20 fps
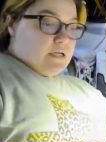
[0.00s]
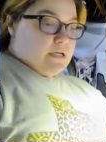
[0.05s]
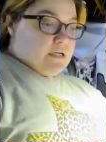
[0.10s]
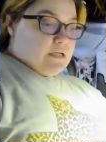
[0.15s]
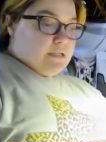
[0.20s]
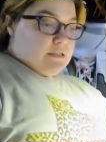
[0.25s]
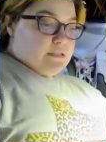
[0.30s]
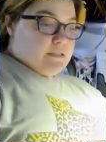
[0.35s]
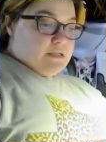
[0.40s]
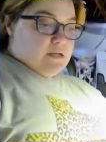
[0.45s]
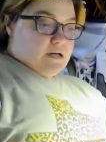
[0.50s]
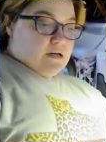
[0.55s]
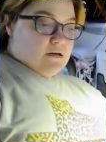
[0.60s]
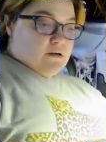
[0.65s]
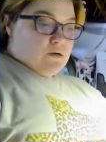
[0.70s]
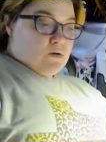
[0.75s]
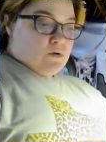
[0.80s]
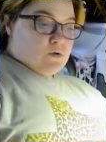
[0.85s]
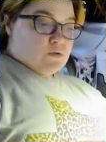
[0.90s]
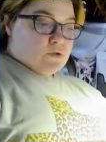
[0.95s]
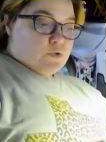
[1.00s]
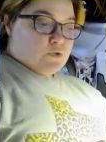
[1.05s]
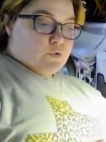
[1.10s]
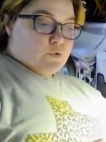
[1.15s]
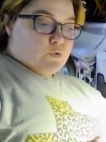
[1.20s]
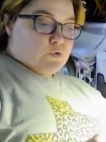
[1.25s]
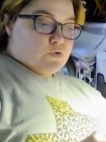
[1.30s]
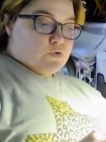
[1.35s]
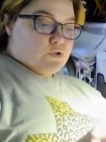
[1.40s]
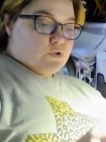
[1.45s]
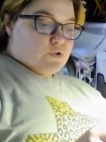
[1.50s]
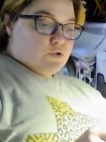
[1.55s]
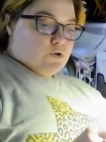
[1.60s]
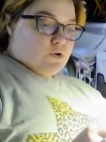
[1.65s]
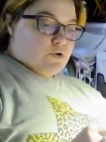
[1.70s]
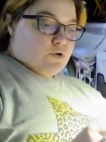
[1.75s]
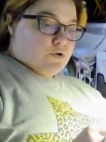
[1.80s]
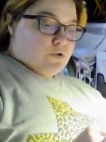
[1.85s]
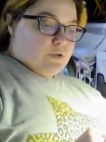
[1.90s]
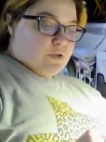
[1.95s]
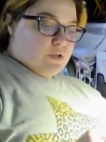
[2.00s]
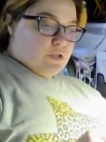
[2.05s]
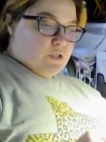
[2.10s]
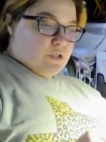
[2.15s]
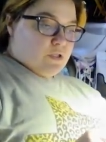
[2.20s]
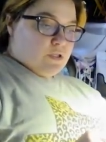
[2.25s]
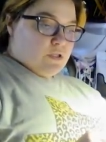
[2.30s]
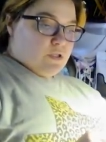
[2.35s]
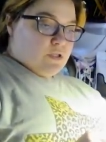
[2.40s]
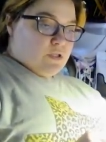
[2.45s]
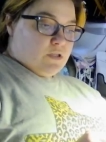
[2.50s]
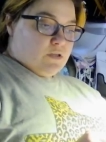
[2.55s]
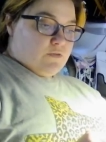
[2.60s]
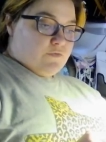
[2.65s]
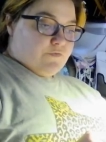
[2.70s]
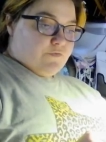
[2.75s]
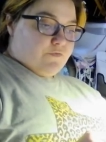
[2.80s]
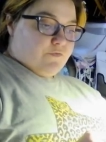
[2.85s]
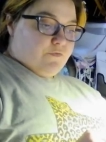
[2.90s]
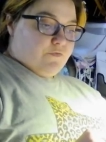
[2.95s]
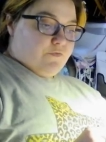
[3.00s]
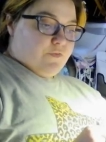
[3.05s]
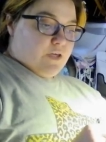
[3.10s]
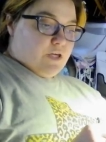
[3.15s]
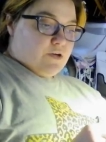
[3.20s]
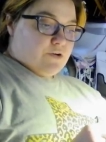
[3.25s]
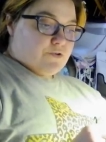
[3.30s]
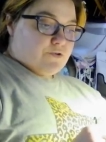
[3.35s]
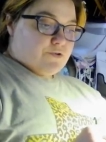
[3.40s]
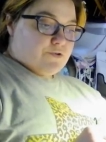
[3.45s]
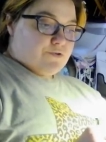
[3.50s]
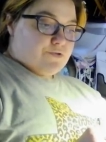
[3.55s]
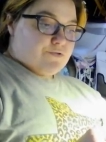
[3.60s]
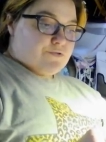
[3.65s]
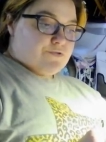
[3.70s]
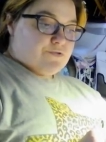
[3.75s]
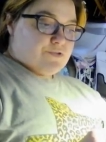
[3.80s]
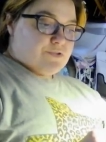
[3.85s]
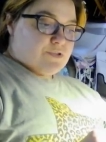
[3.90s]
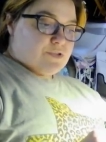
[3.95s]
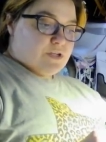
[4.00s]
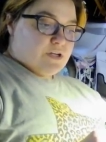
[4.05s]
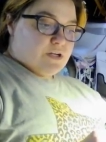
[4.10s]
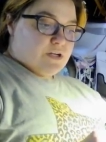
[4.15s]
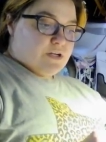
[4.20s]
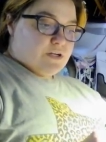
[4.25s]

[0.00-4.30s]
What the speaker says: And now to start the fingers,